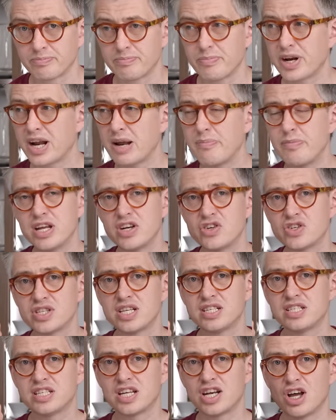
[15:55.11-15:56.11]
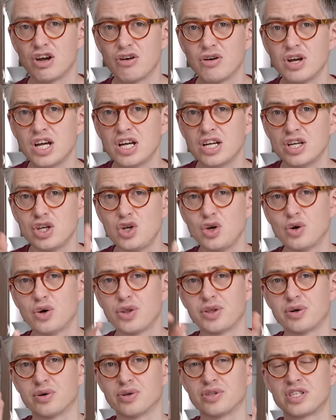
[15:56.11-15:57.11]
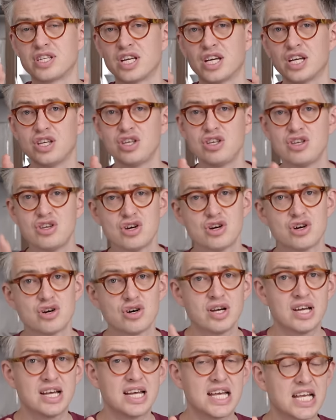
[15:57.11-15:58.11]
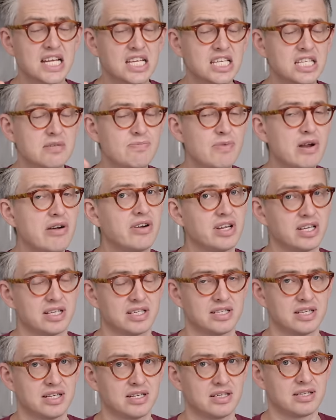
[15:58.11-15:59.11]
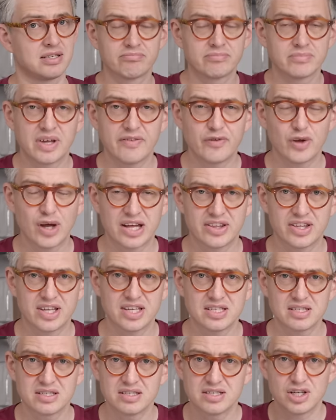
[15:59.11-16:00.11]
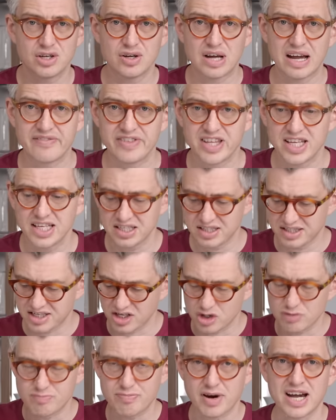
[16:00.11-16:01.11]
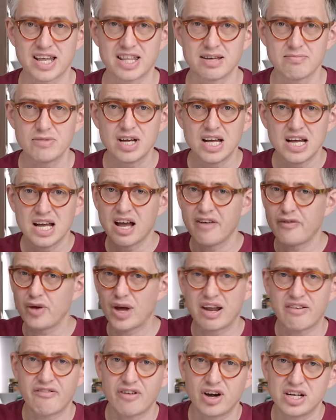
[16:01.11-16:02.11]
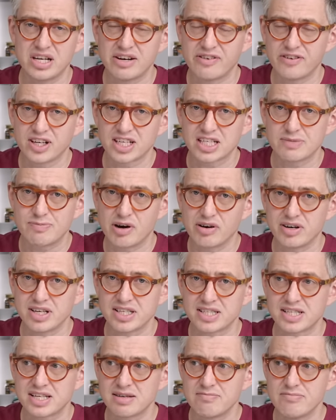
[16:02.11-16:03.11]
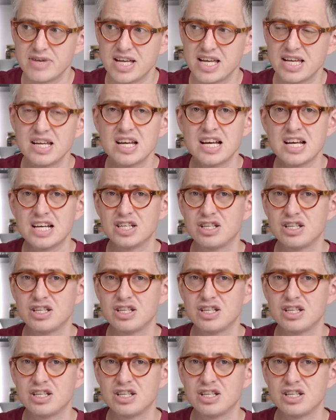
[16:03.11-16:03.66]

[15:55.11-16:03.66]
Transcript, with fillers: But I'd be interested to know your thoughts your experiences. Have you had this? Do you have these? Did you buy them? Have you had a very different experience to me?